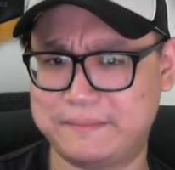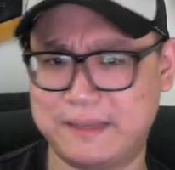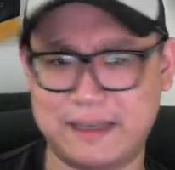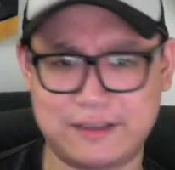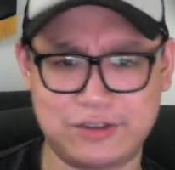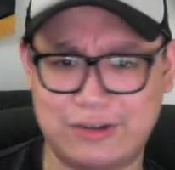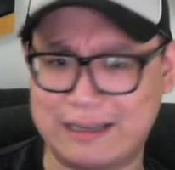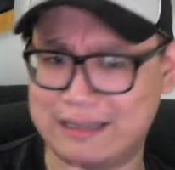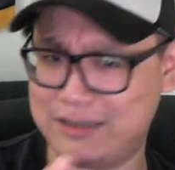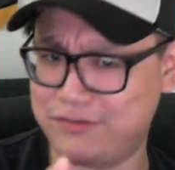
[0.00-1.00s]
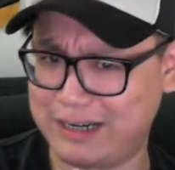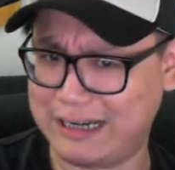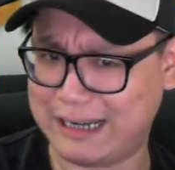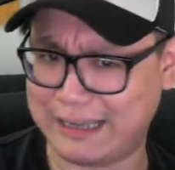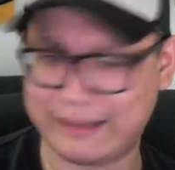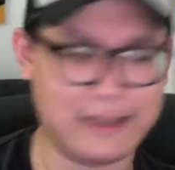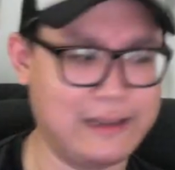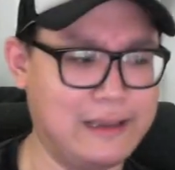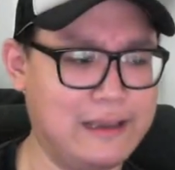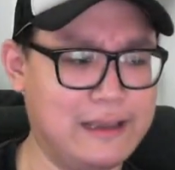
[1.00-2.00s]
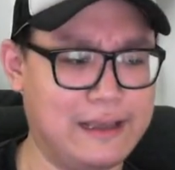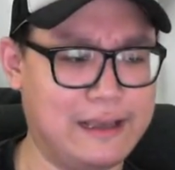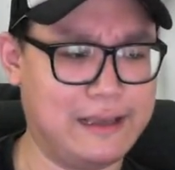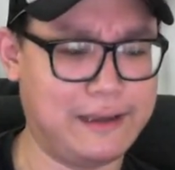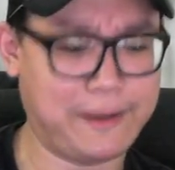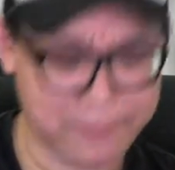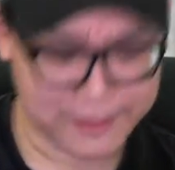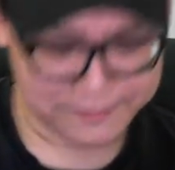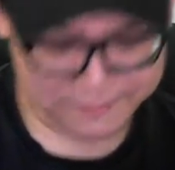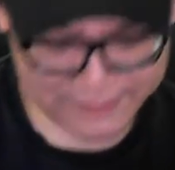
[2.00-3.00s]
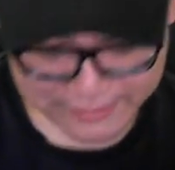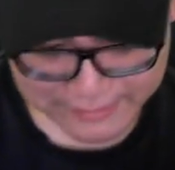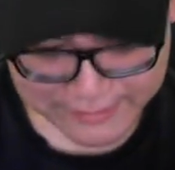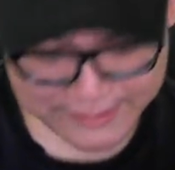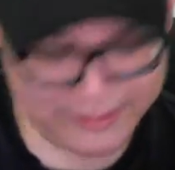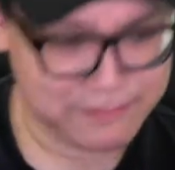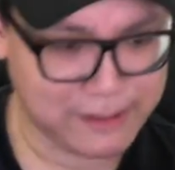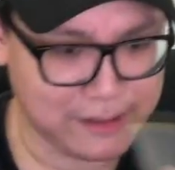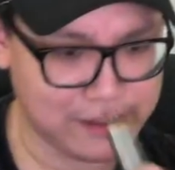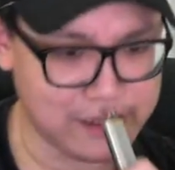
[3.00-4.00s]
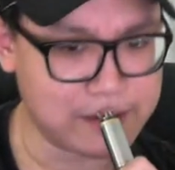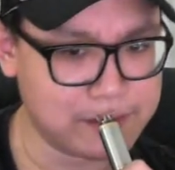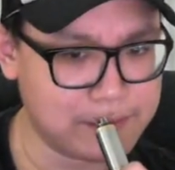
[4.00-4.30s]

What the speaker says: Yeah, so I didn't really like that. But Nutty Munkey,